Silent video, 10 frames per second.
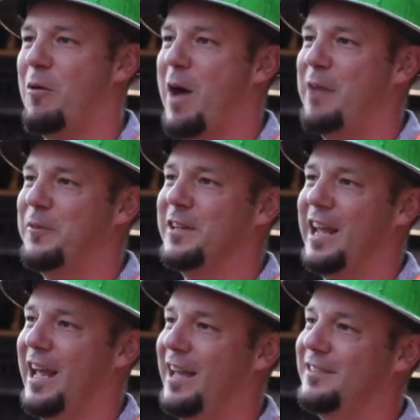From there,
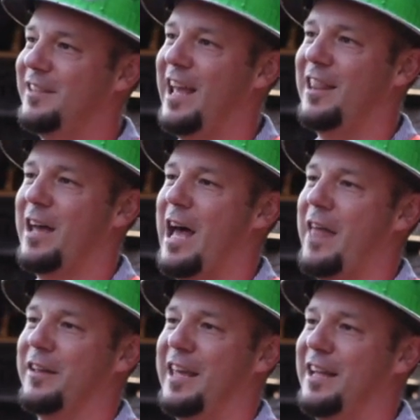they can tell me
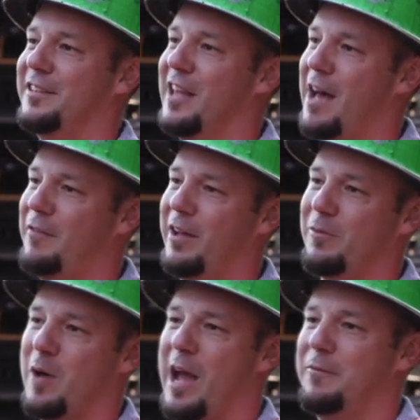exactly what
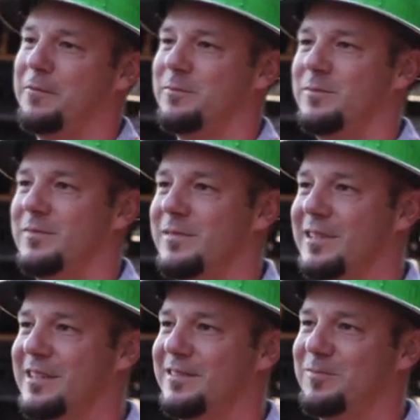clips they want to use
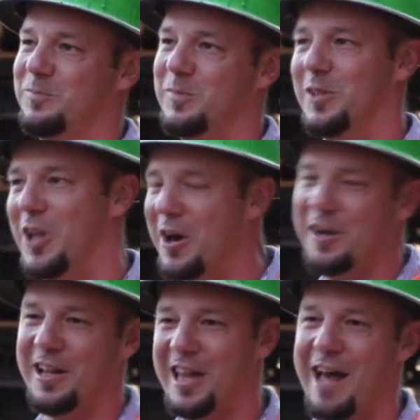in the video,
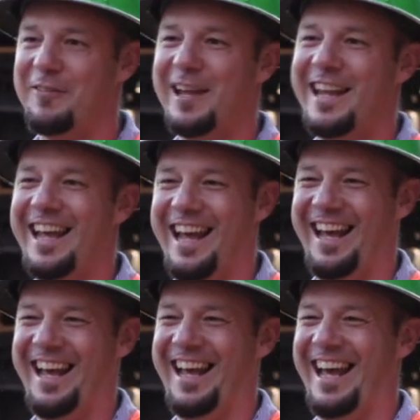and I can go
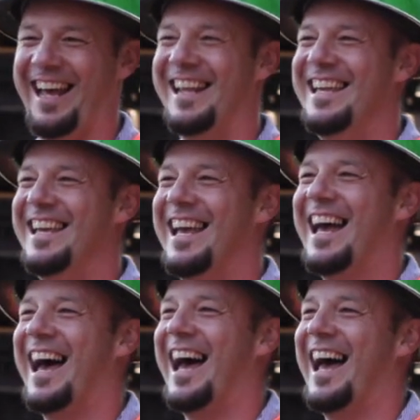right to the source
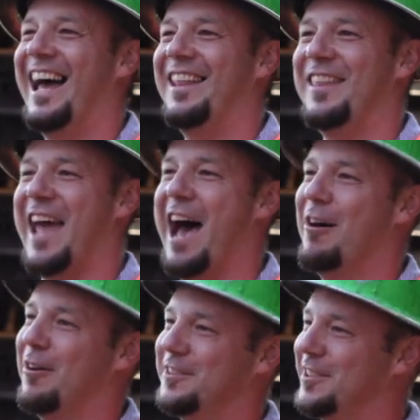code and
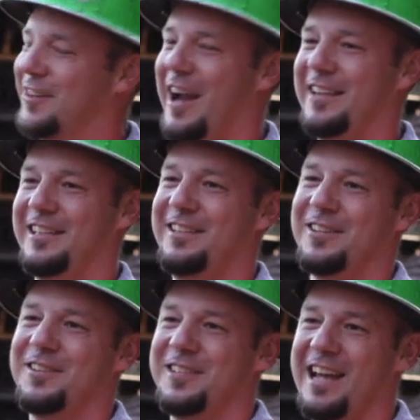find that
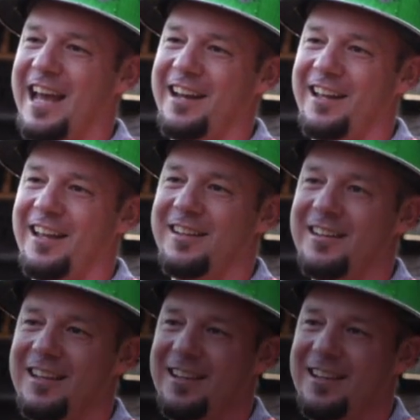section of time, and away we